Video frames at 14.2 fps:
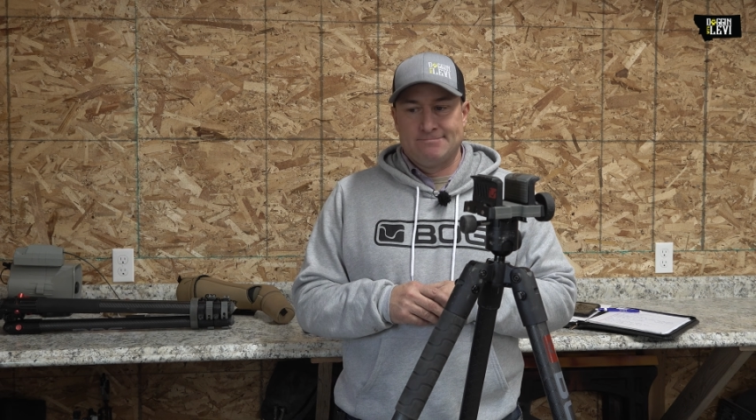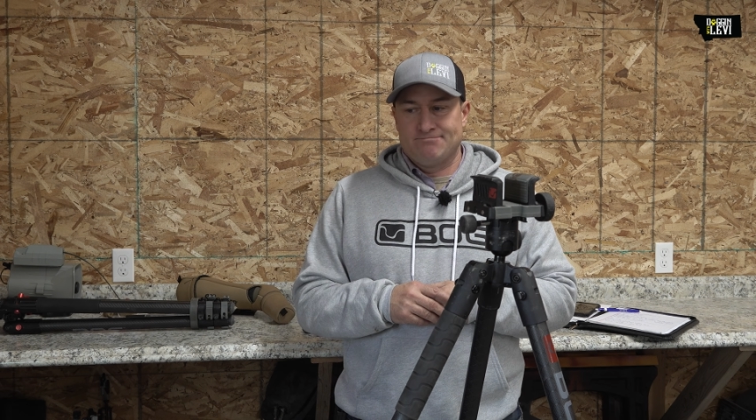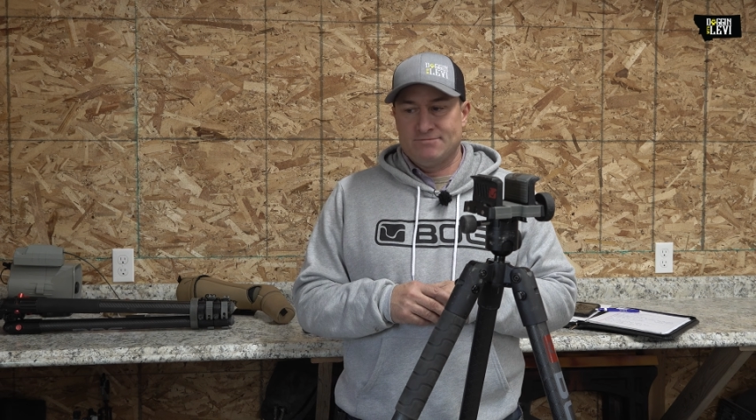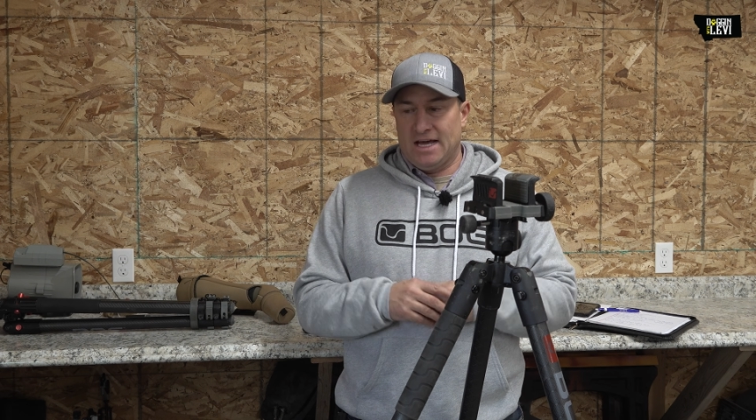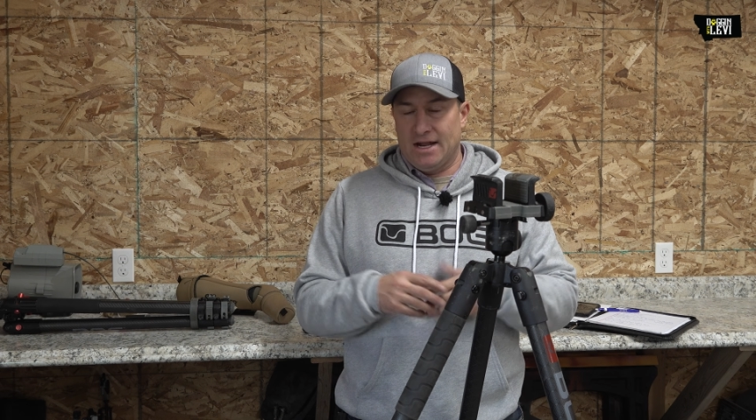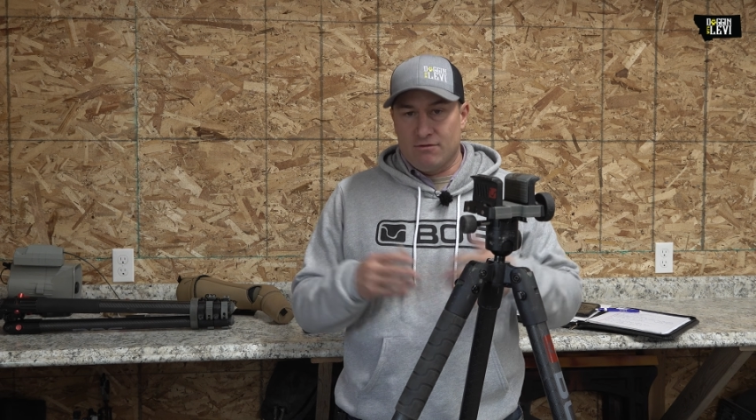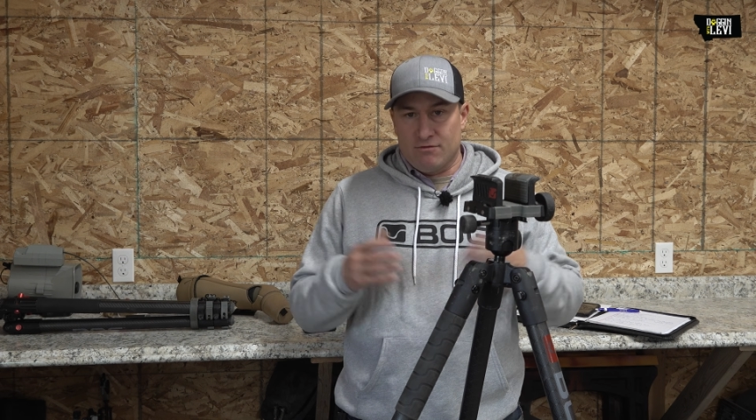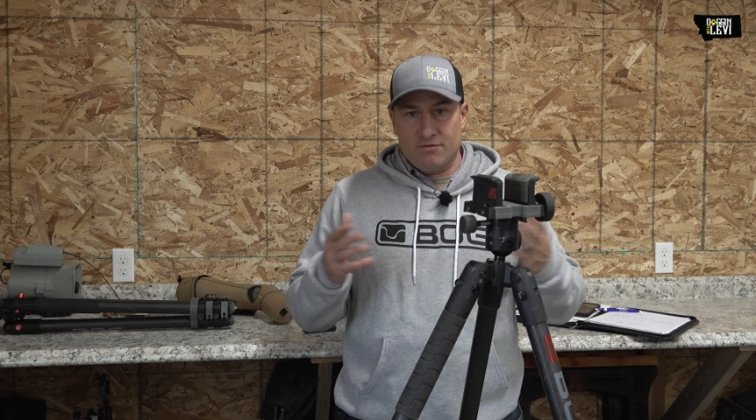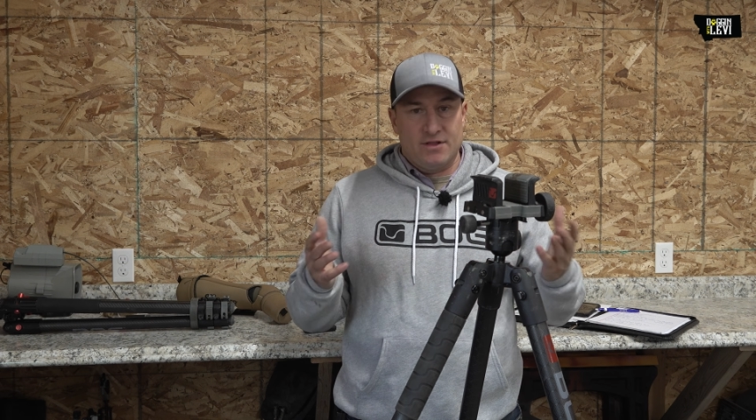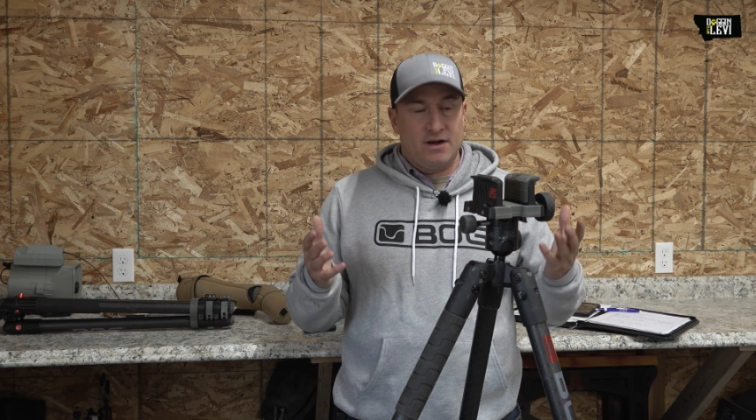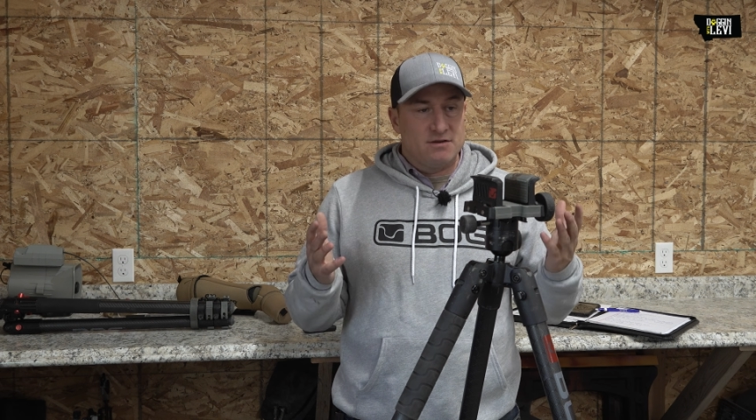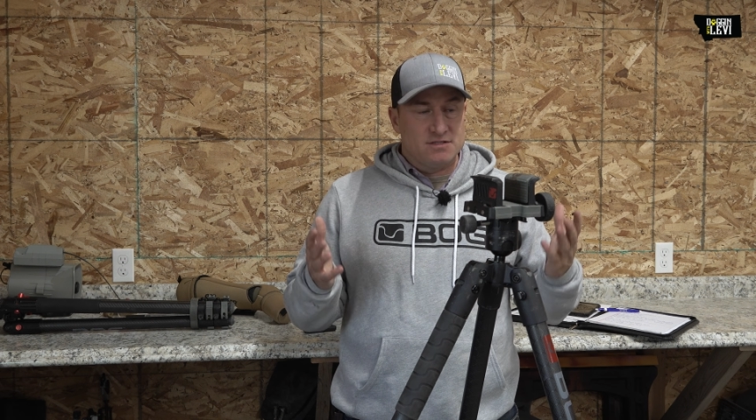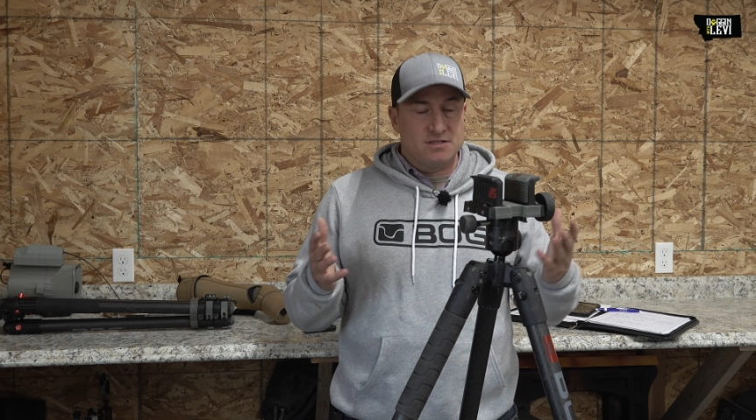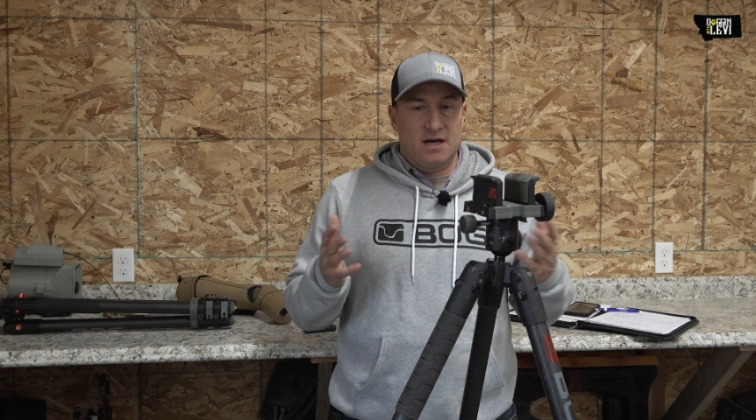
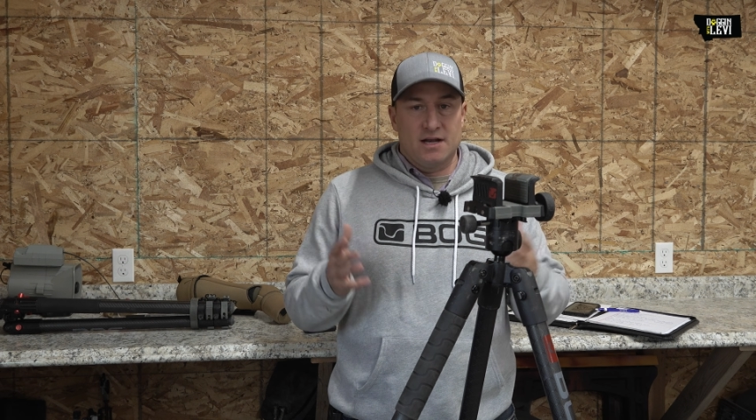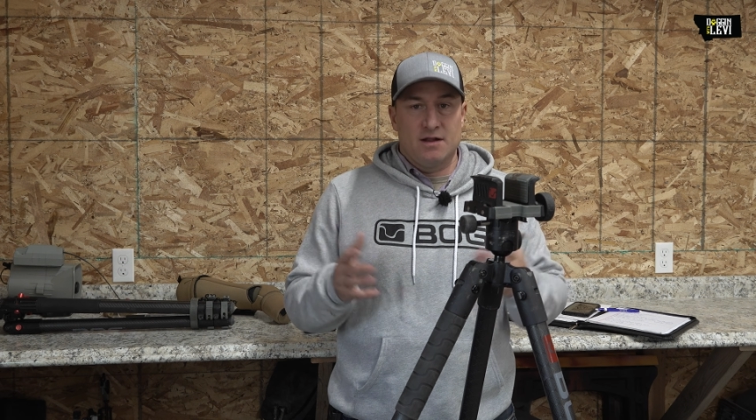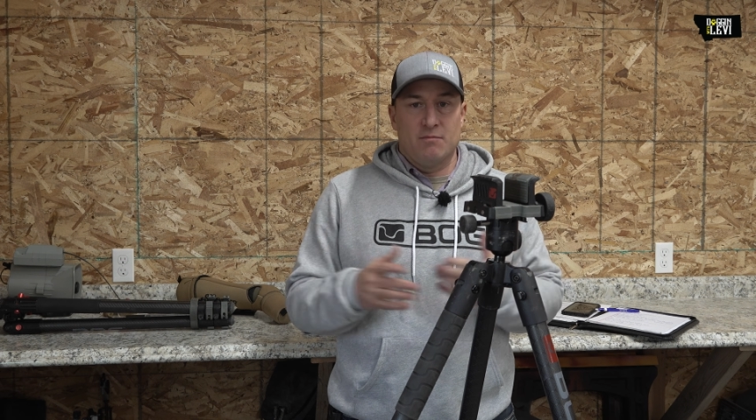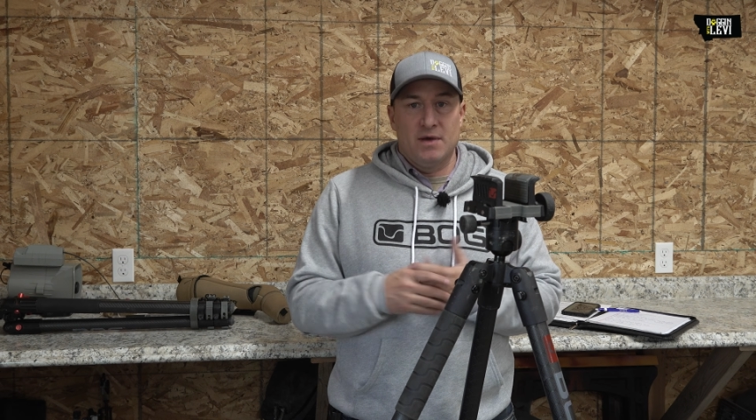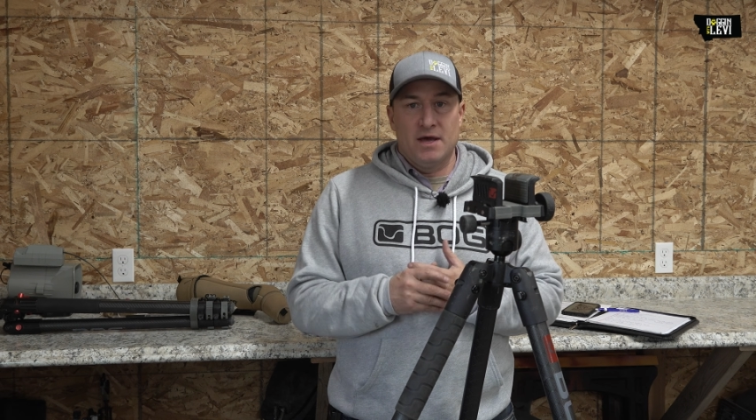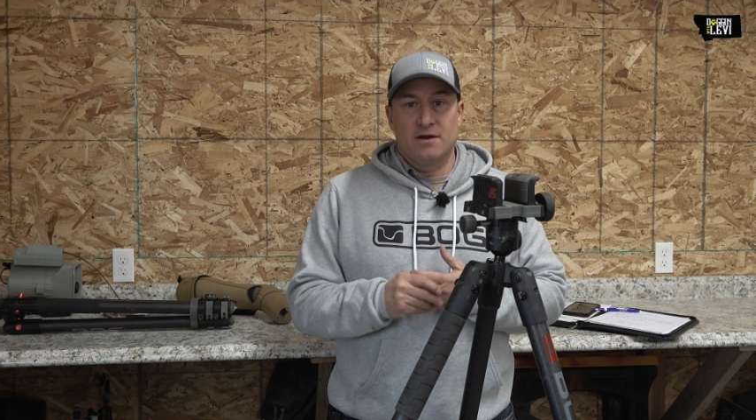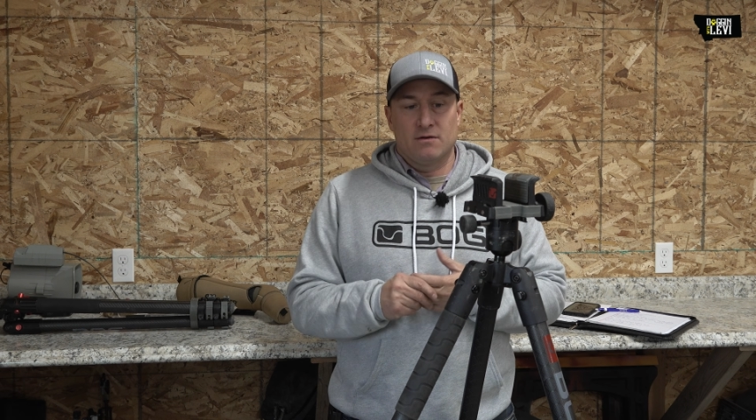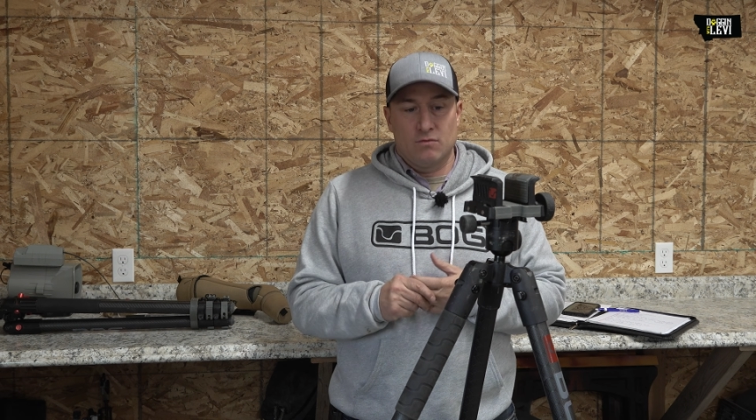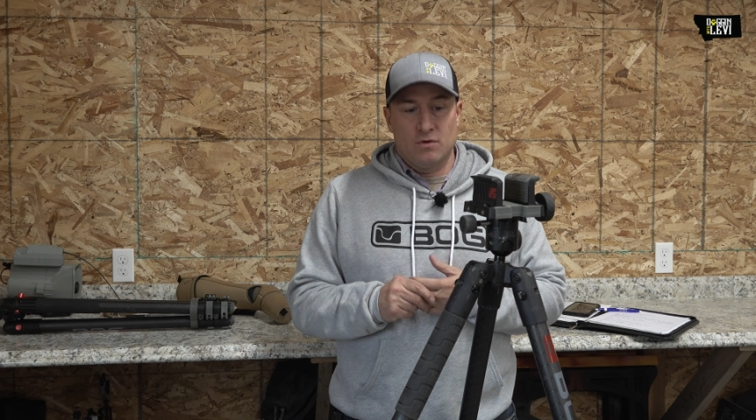there's not a better